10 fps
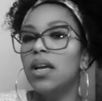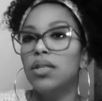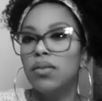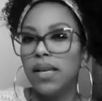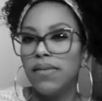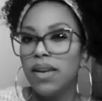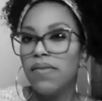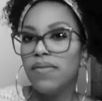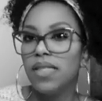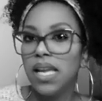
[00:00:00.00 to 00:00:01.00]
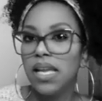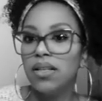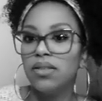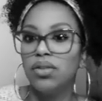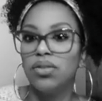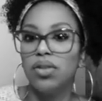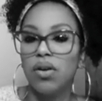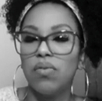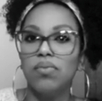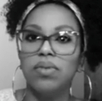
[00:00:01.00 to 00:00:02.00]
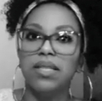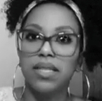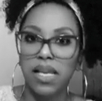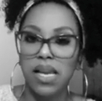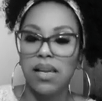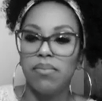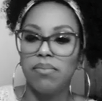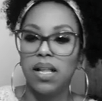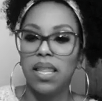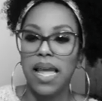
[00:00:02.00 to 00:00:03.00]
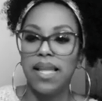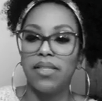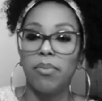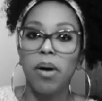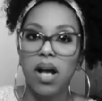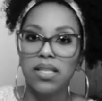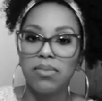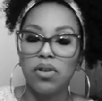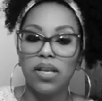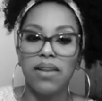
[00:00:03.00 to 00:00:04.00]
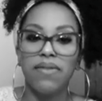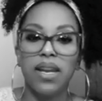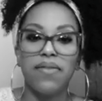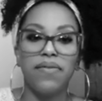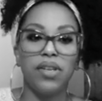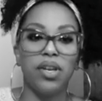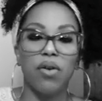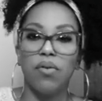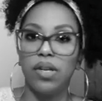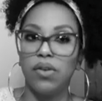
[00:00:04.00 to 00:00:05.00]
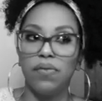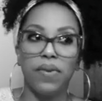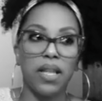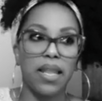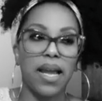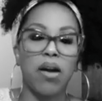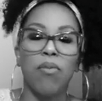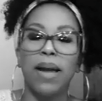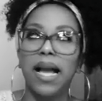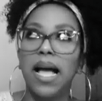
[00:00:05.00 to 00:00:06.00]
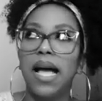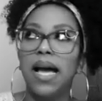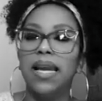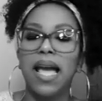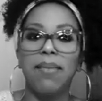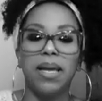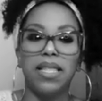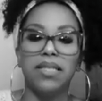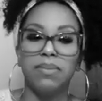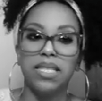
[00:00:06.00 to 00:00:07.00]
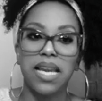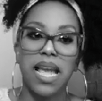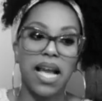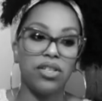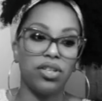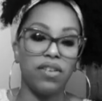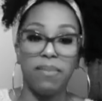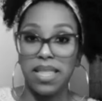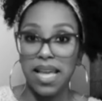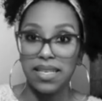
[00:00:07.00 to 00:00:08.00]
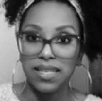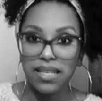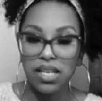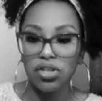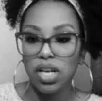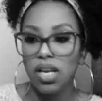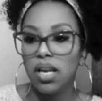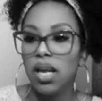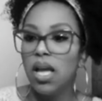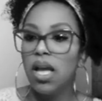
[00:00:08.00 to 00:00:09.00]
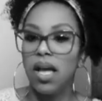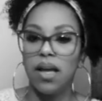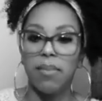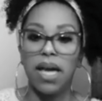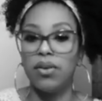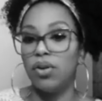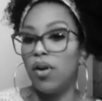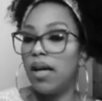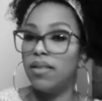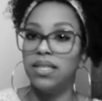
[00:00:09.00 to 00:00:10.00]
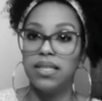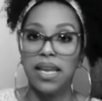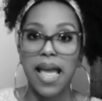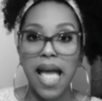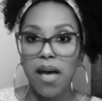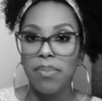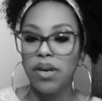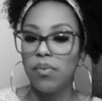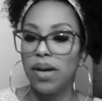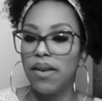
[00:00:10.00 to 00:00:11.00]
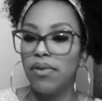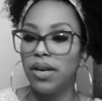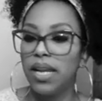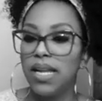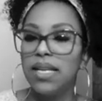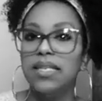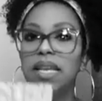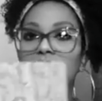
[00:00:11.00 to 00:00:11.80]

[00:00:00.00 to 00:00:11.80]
So even if things don't seem like they're possible, even if, you feel like, oh my God, I made this mistake, I shouldn't have made that decision, I don't know how this is going to happen, whatever it is,